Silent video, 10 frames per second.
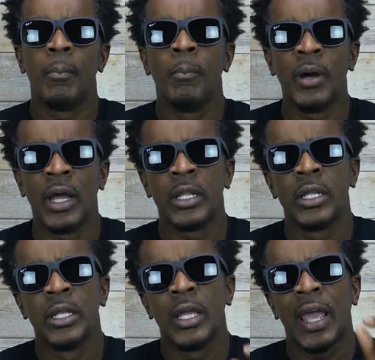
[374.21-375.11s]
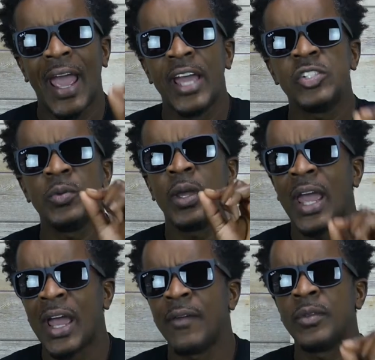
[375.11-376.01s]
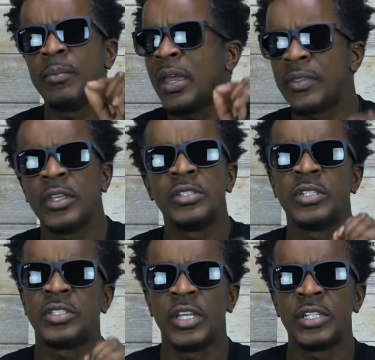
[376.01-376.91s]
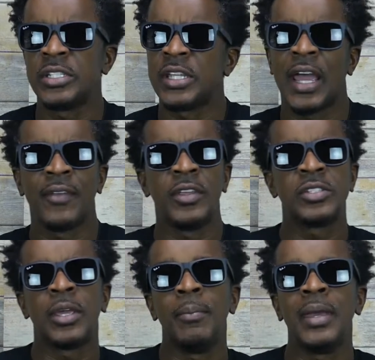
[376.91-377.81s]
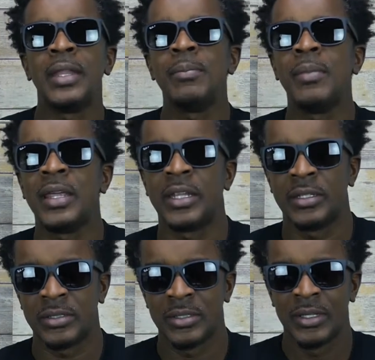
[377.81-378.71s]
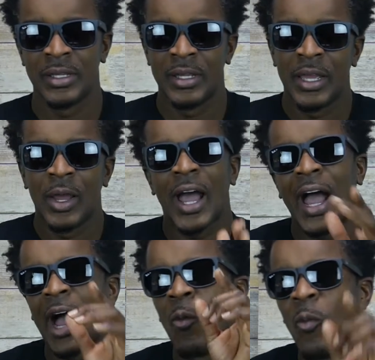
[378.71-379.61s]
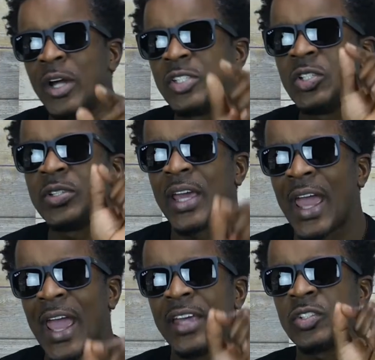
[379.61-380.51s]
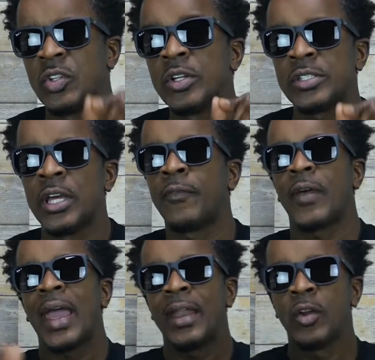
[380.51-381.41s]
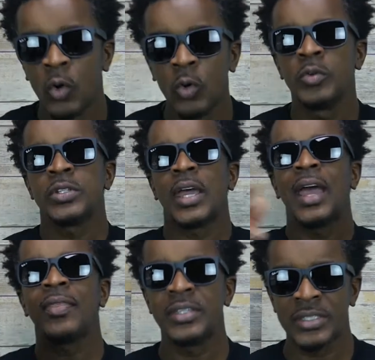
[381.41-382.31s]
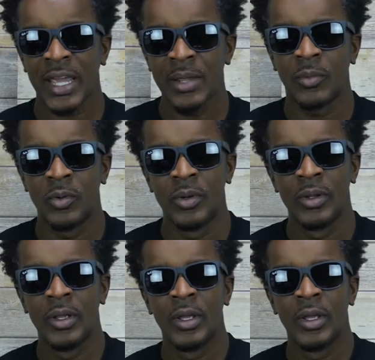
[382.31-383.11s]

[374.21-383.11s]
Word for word: But as you have make these decisions, have these committee meetings, I want you to ask yourself and who's at the table,